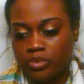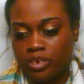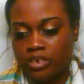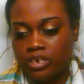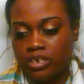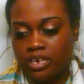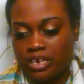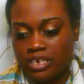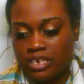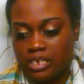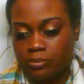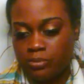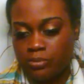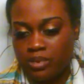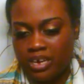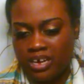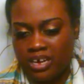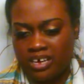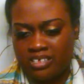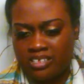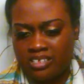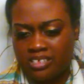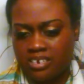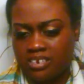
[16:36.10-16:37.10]
And he asked me,
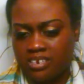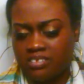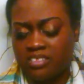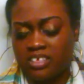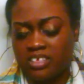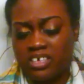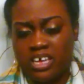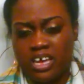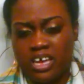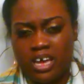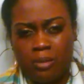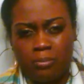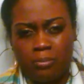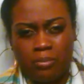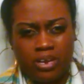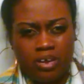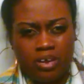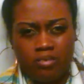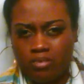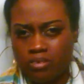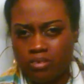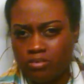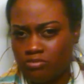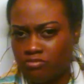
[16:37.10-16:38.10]
has anything happened?
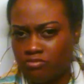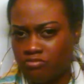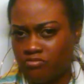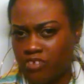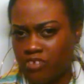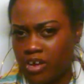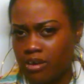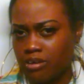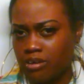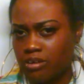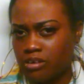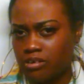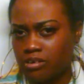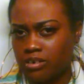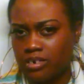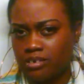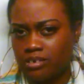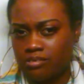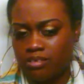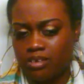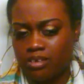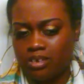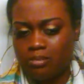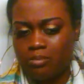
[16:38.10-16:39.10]
Have you fell or
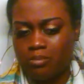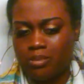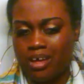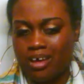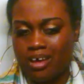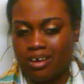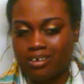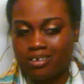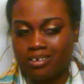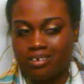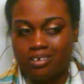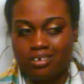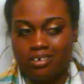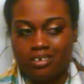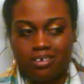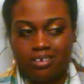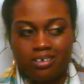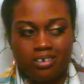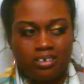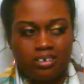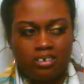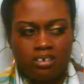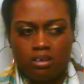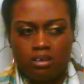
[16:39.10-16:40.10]
anything? I'm like,
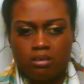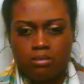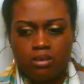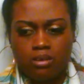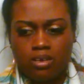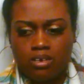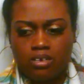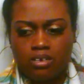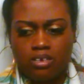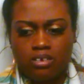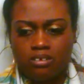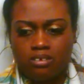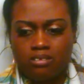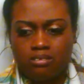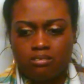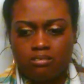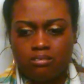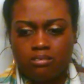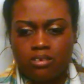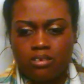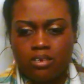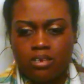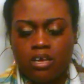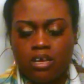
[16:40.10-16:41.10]
no, I
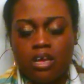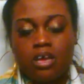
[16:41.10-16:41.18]
didn't.